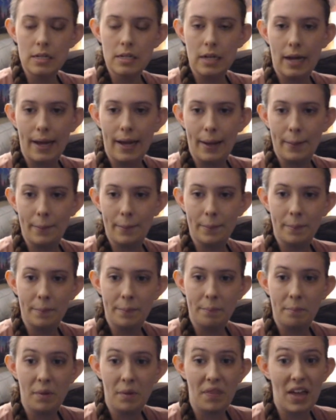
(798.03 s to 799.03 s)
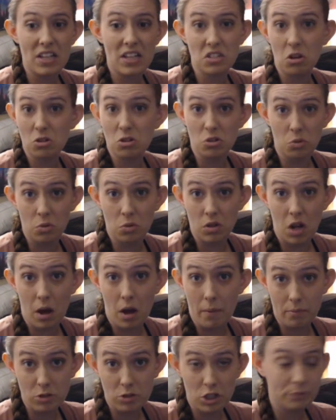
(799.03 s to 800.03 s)
But that's also an
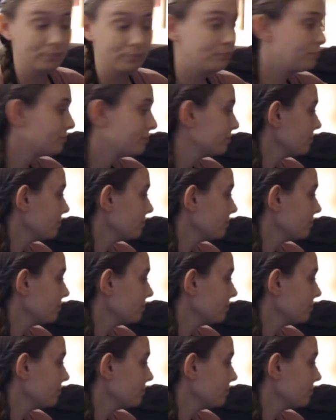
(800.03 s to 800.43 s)
option.